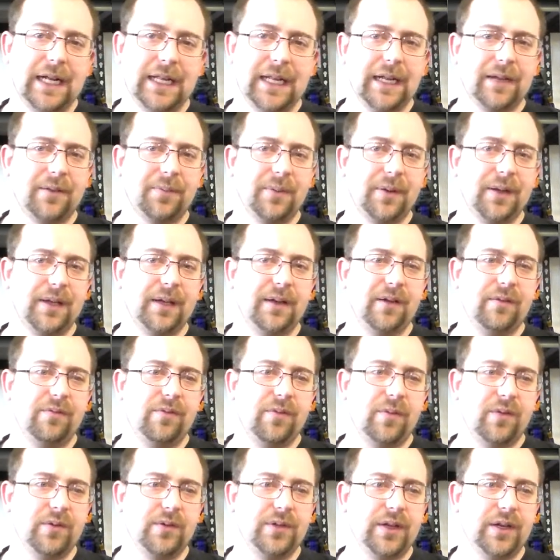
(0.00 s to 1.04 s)
and that's really
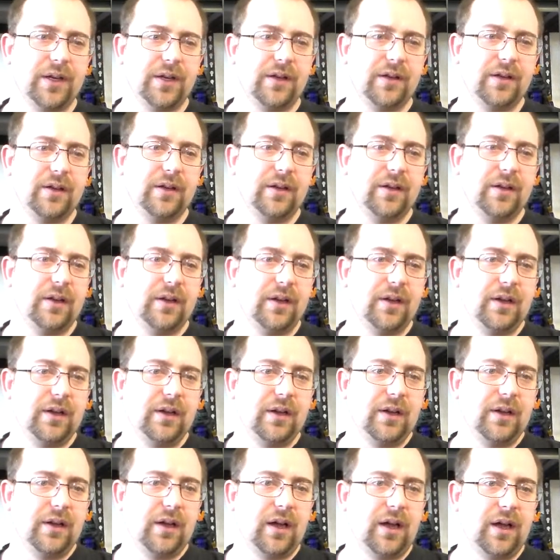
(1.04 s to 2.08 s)
unfortunate.
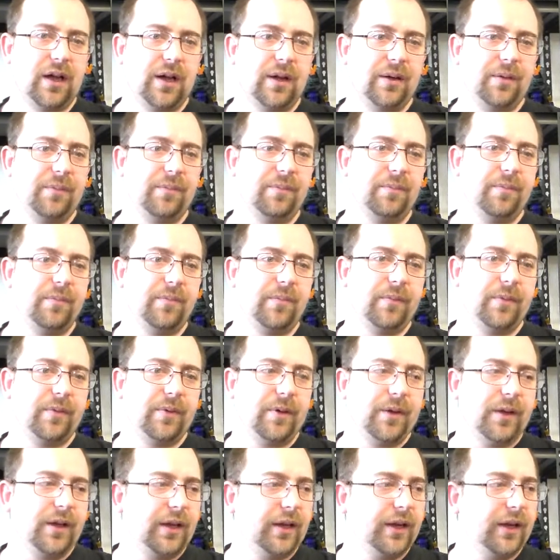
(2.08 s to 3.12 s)
Um,
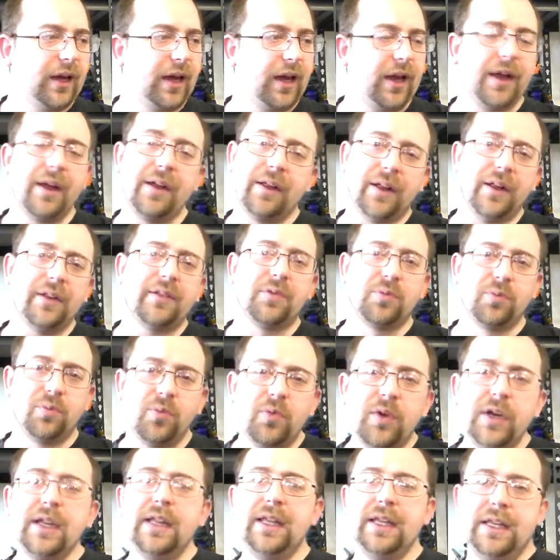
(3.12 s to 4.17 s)
it, it's
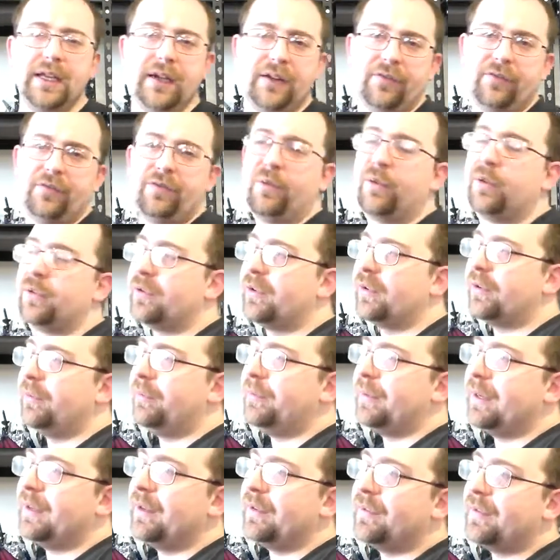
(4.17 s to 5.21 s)
really
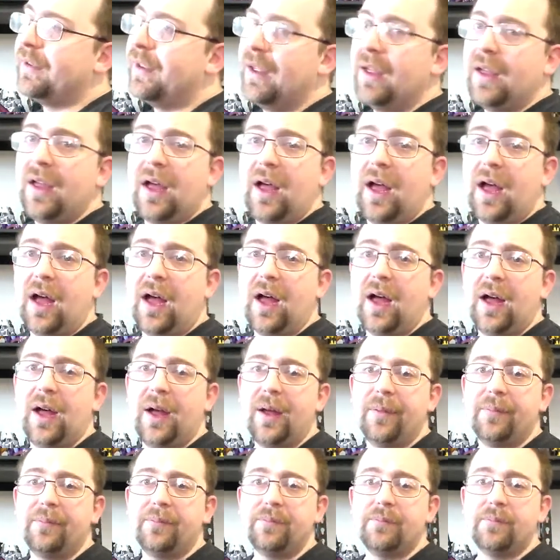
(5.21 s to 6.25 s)
unfortunate because
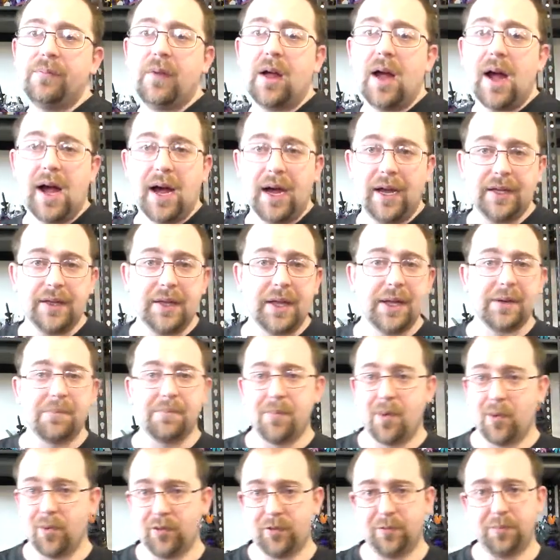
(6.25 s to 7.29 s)
um, I,
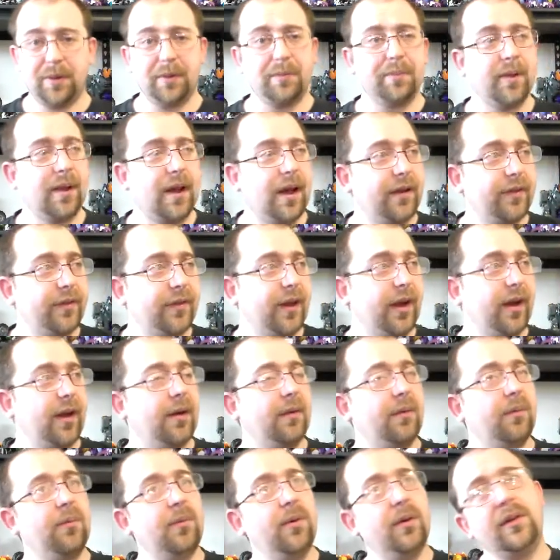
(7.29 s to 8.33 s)
like most people out
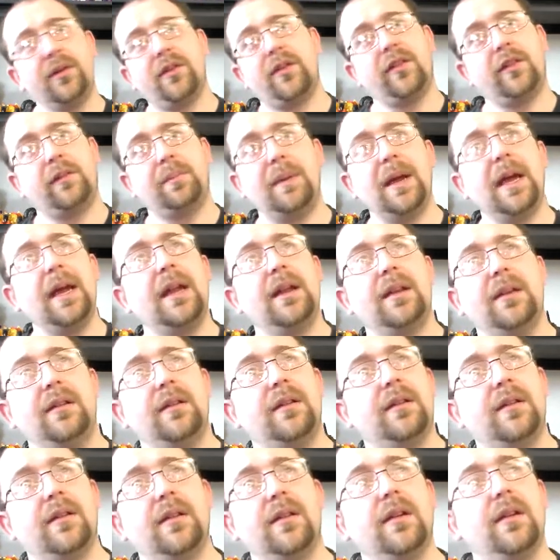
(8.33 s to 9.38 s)
there, would
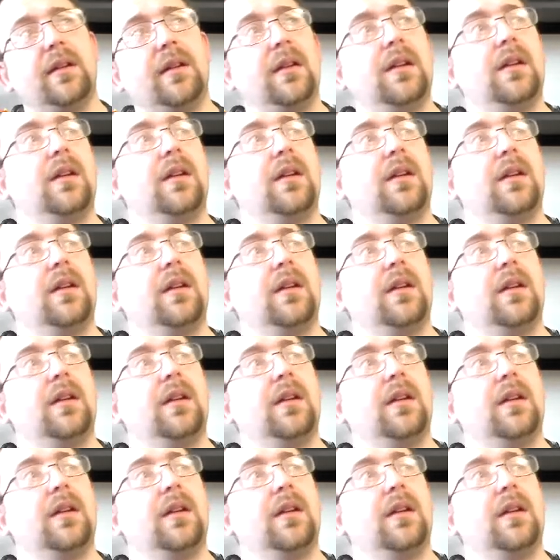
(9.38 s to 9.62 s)
spend,